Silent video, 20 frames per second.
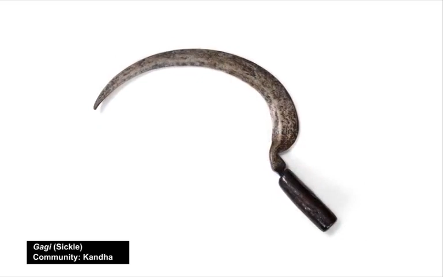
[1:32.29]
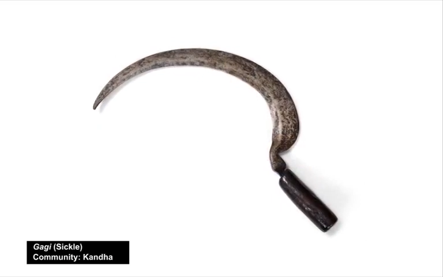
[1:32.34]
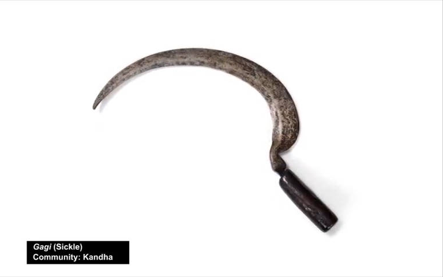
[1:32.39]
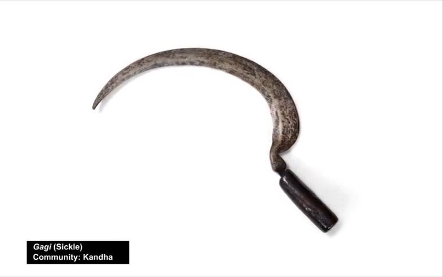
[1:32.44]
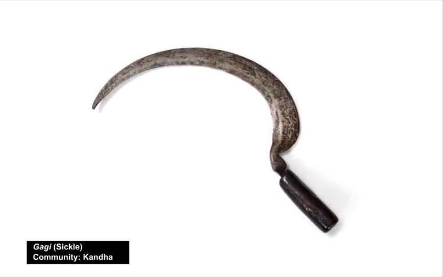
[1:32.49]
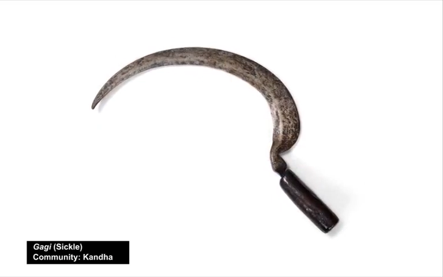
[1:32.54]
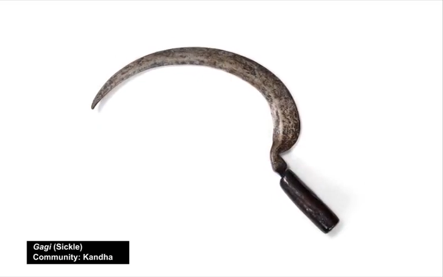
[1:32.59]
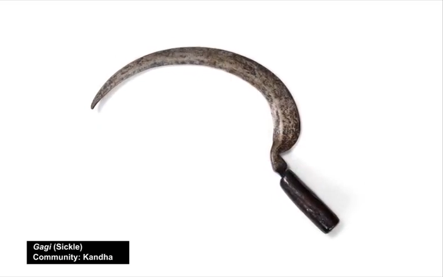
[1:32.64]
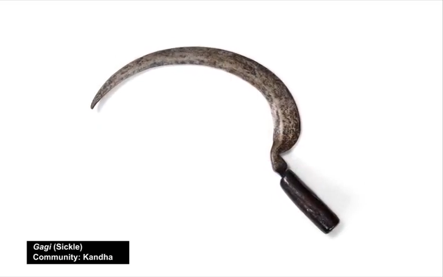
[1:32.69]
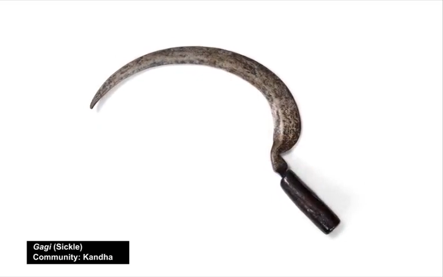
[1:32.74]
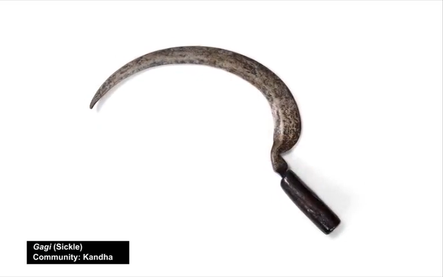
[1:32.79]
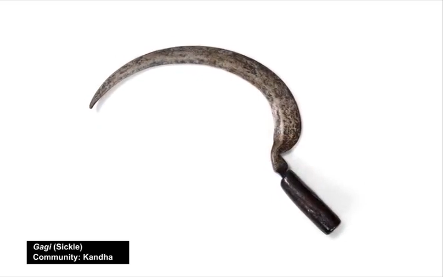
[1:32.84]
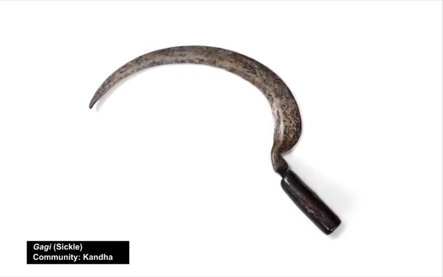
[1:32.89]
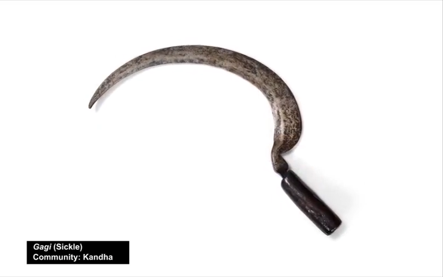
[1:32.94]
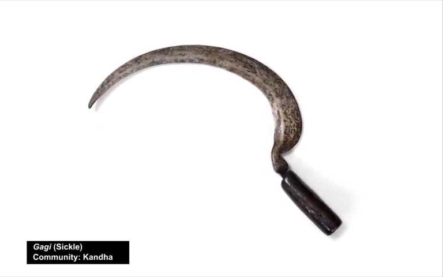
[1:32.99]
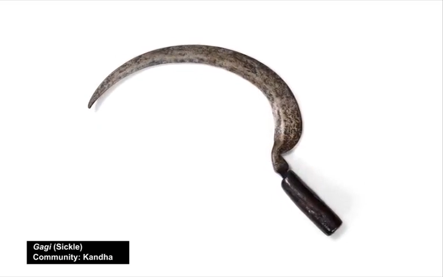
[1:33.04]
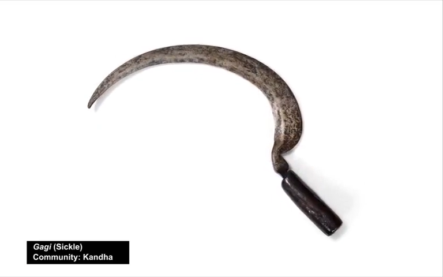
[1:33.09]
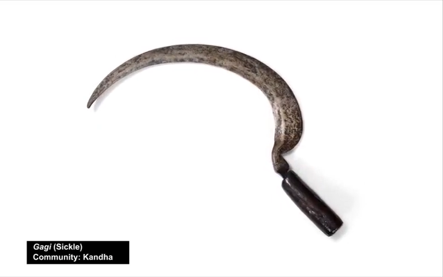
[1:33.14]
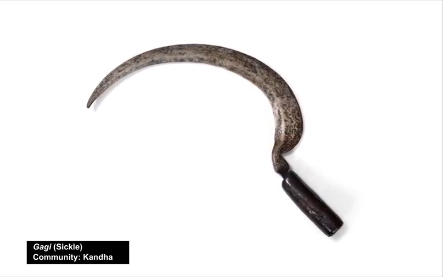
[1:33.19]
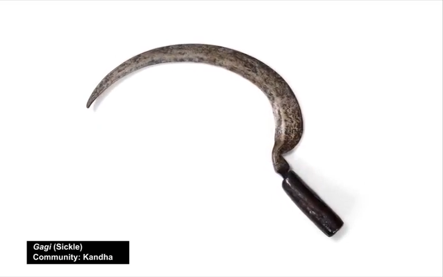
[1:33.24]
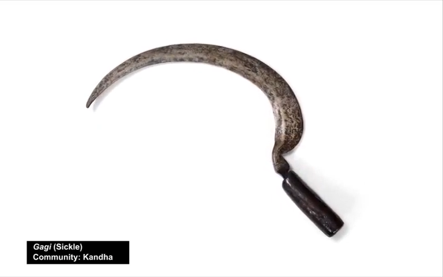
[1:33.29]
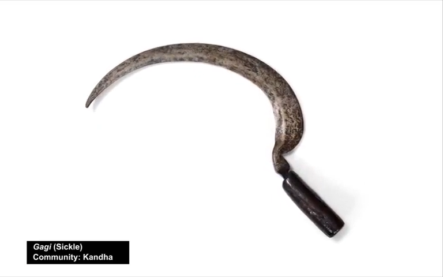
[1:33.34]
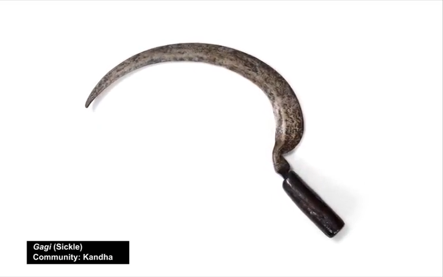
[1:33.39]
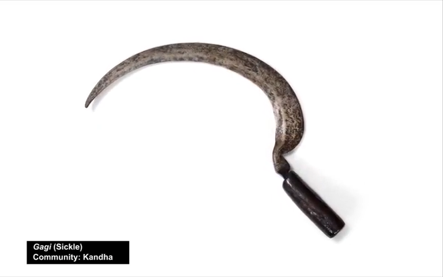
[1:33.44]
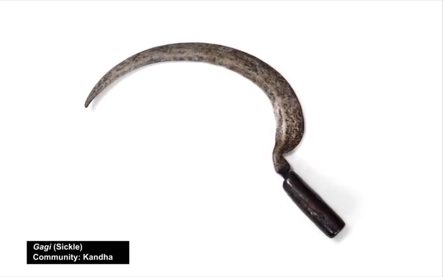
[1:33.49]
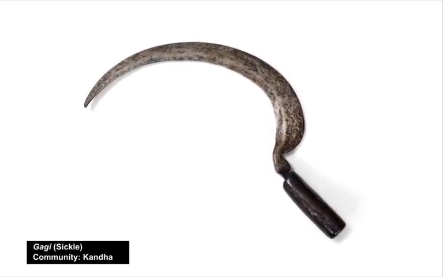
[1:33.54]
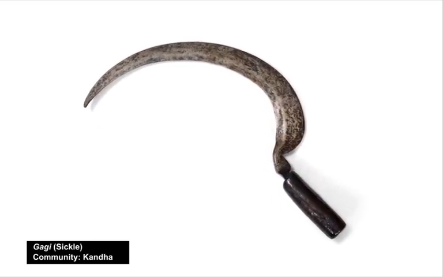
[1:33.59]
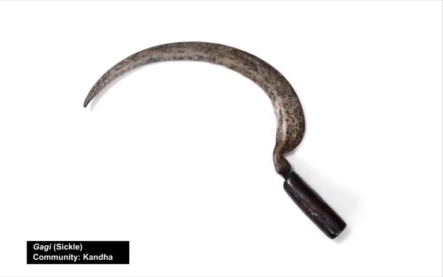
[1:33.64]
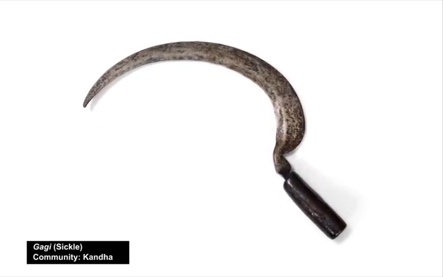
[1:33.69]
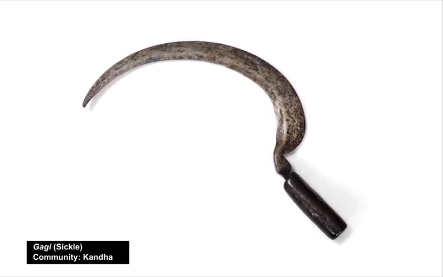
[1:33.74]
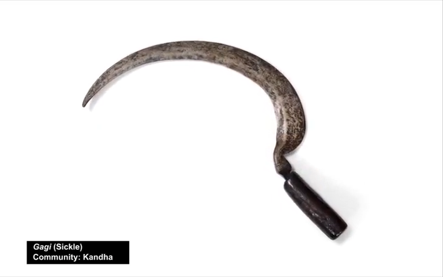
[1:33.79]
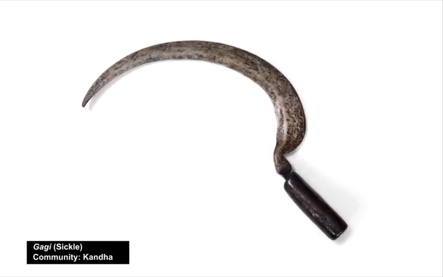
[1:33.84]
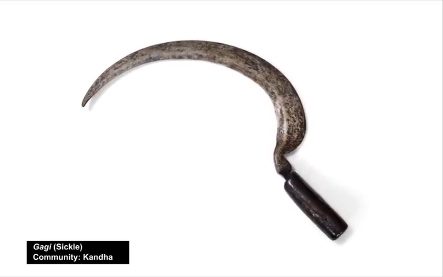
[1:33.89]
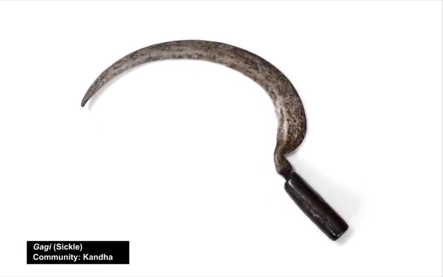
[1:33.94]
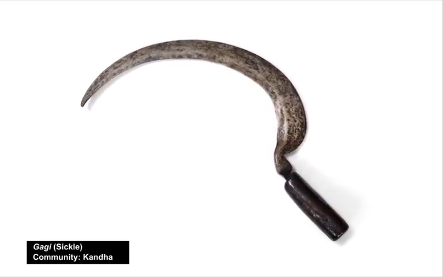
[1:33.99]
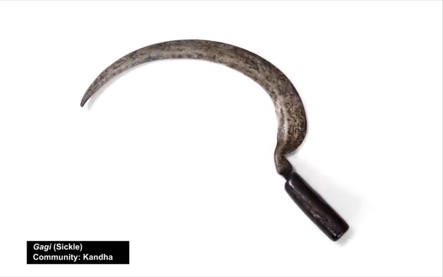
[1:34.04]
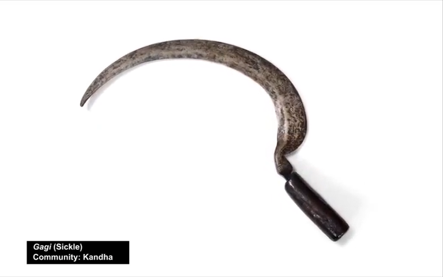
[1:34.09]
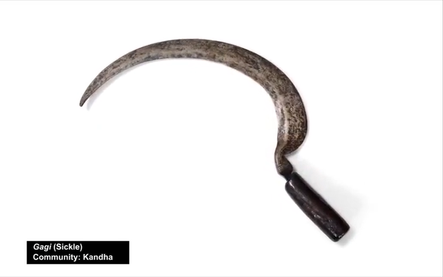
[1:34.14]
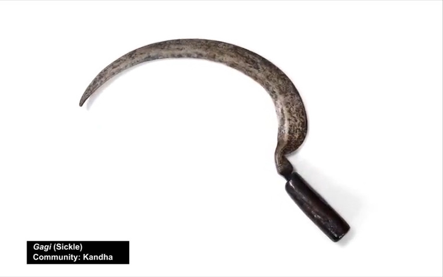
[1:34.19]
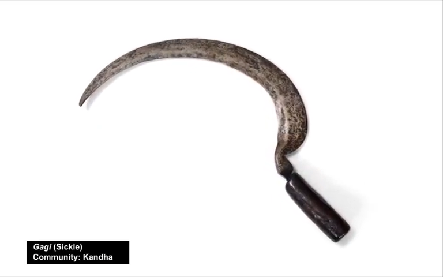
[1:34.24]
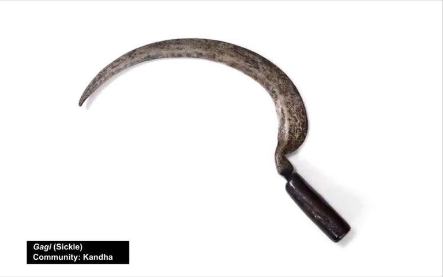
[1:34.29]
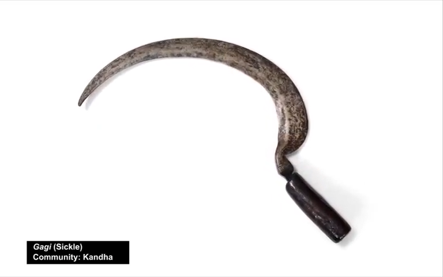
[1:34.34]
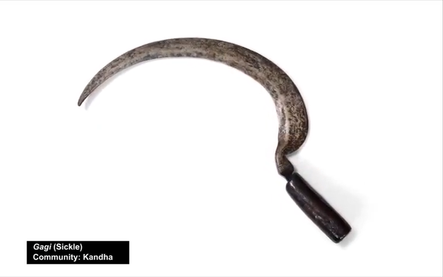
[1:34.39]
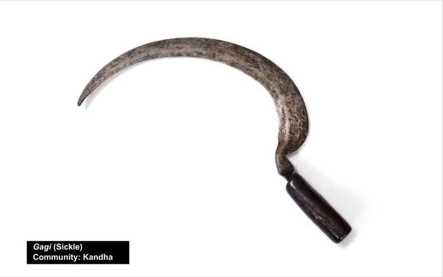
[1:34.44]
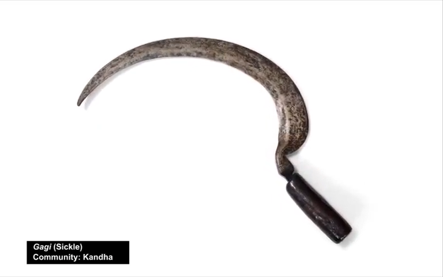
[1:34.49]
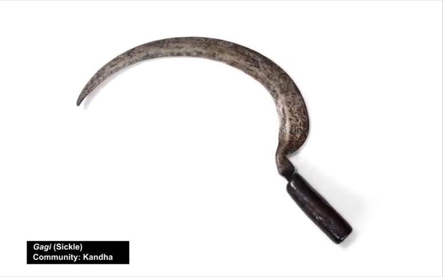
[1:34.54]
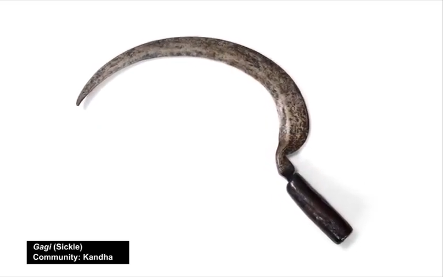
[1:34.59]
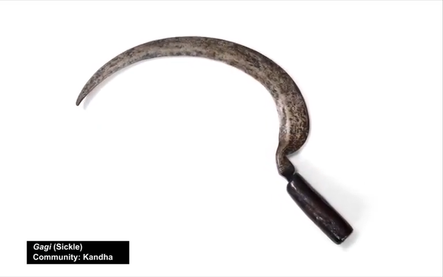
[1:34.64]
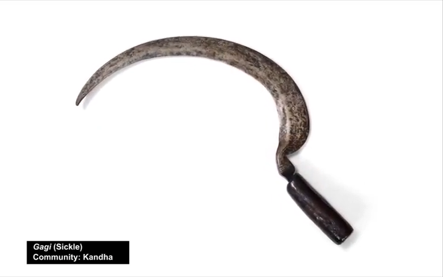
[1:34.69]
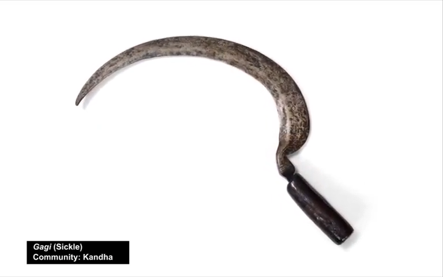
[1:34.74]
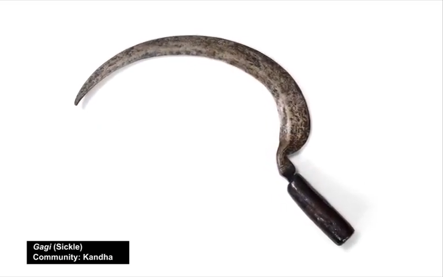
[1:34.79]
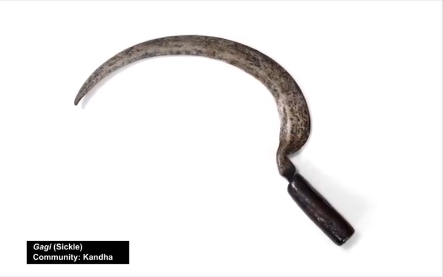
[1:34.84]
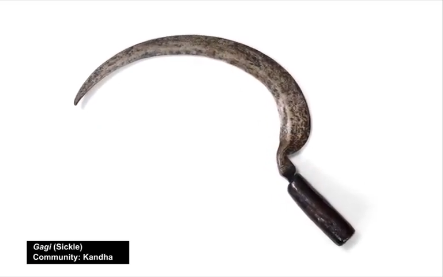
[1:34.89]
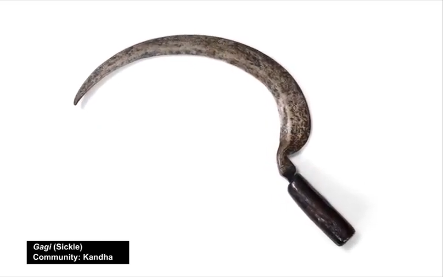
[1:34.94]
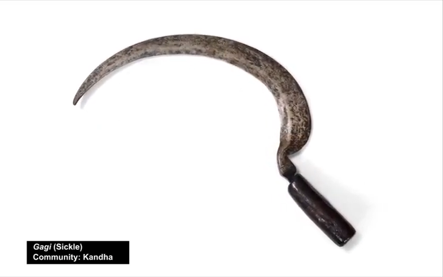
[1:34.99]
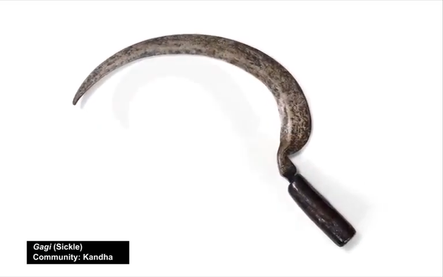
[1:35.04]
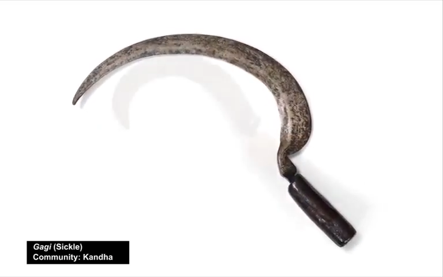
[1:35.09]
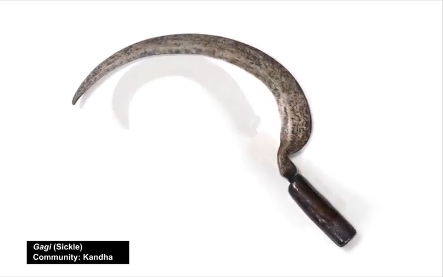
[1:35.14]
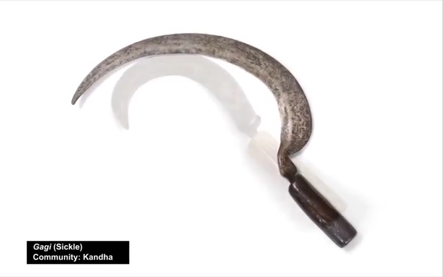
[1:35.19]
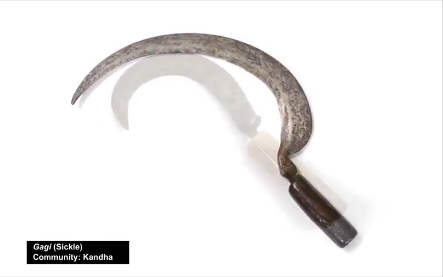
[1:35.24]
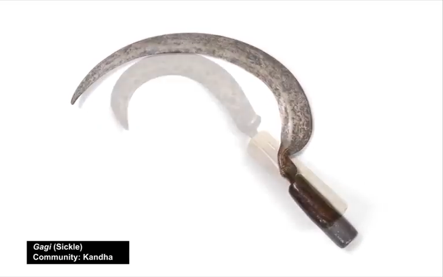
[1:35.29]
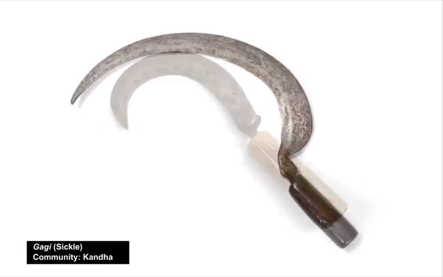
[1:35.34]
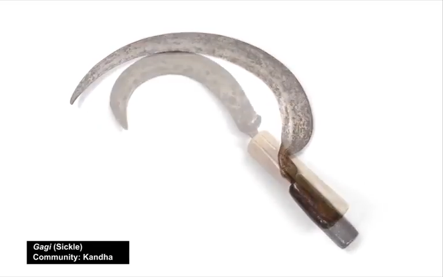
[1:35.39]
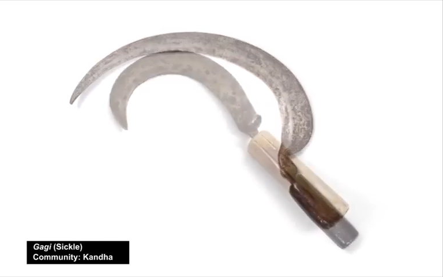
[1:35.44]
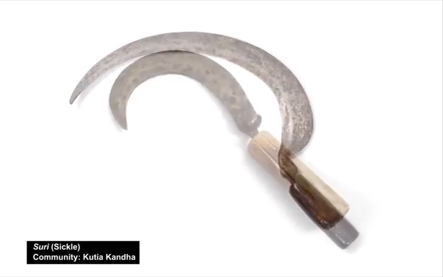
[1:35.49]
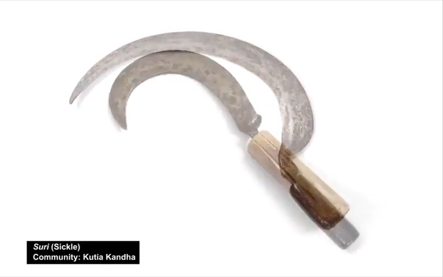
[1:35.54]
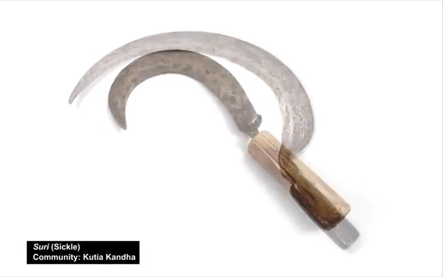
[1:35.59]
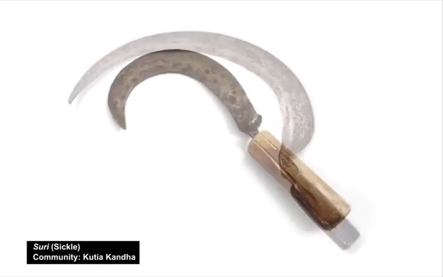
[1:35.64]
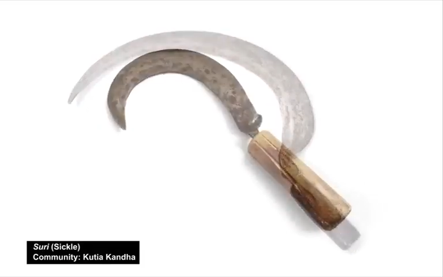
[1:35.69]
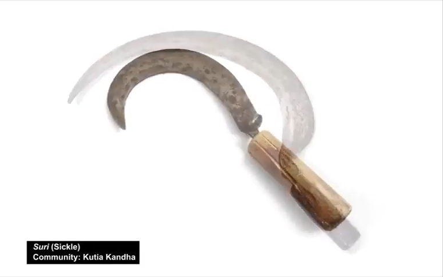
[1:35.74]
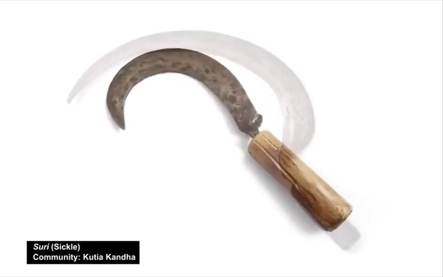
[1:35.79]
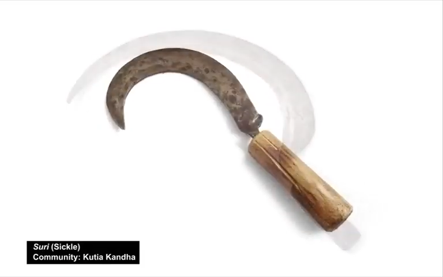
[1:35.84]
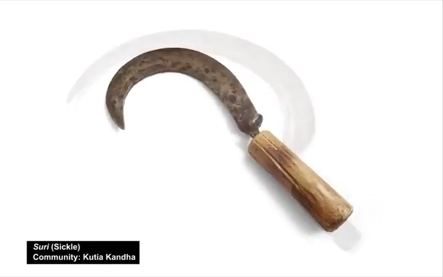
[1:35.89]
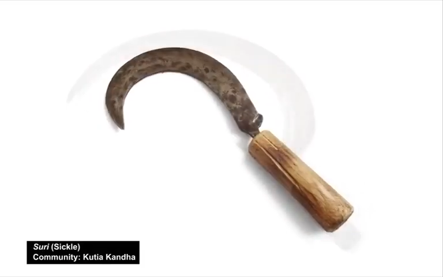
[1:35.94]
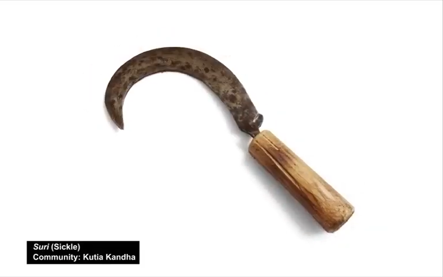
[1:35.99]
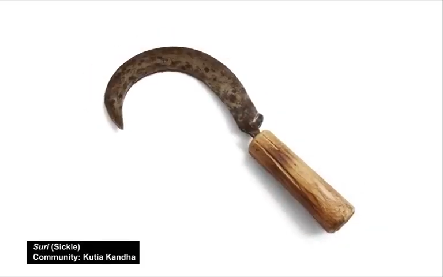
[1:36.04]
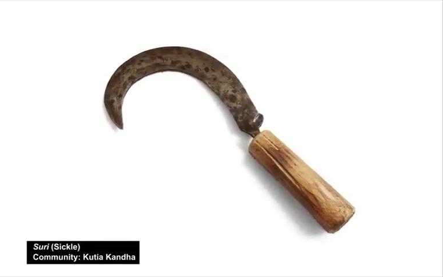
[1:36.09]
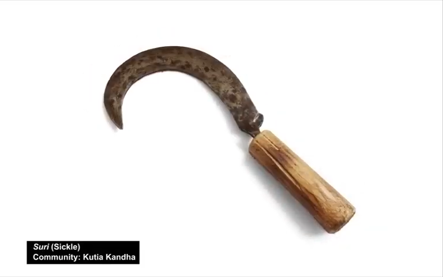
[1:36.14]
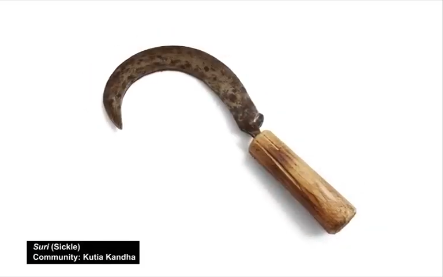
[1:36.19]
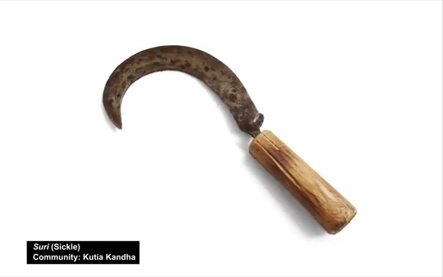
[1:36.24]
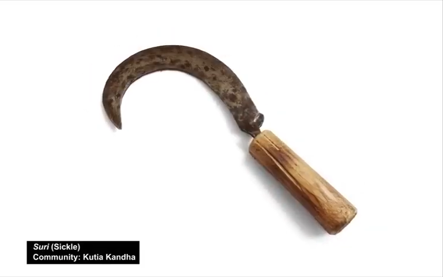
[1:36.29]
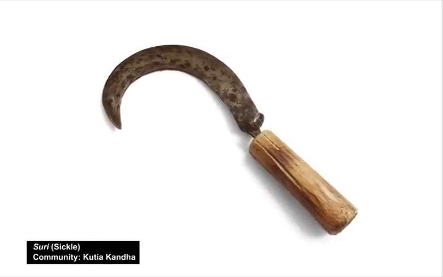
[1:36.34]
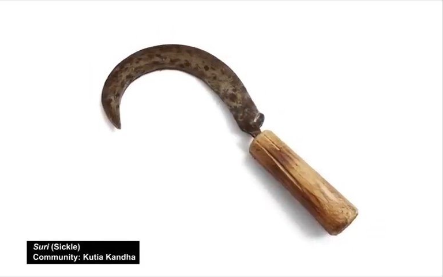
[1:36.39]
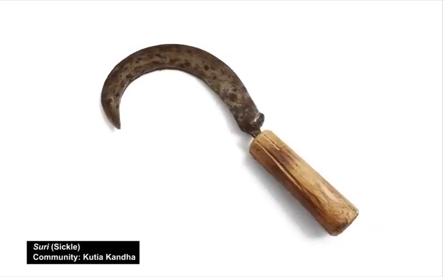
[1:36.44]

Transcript: (no speaker visible)